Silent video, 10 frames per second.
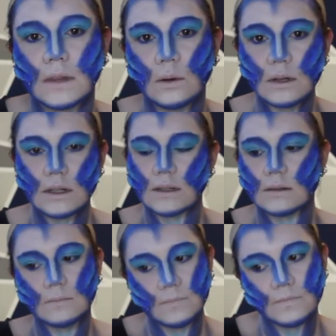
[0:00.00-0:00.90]
Which is
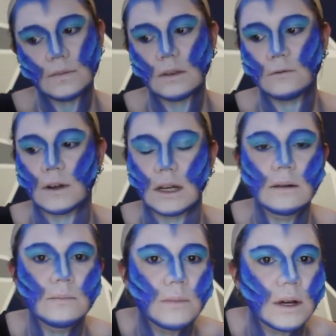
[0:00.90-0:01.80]

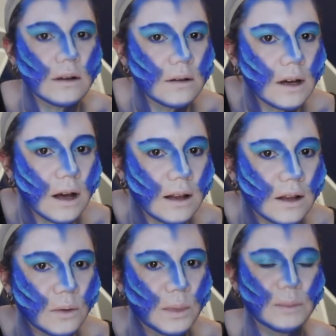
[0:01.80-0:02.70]
funny, but a
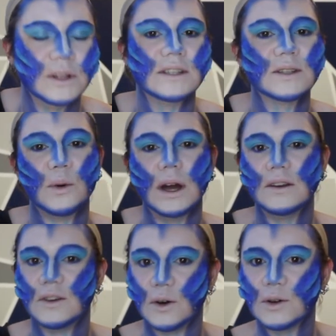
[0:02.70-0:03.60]
lot of people is quite
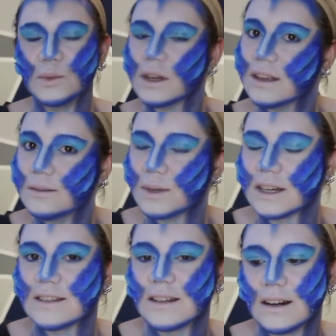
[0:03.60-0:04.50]
annoyed with it
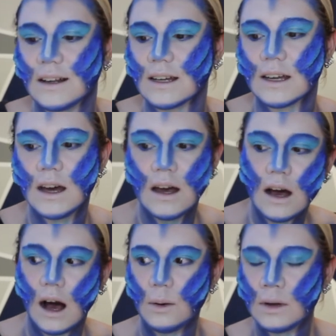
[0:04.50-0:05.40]
because they're like,
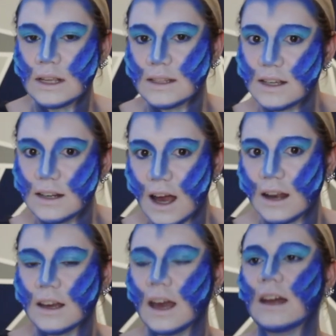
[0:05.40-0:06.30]
I want to see
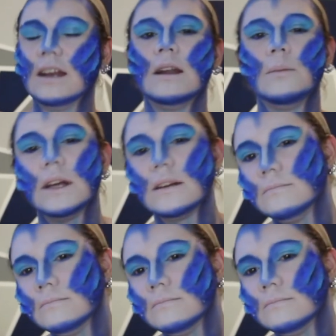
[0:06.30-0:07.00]
that again, and I'm like,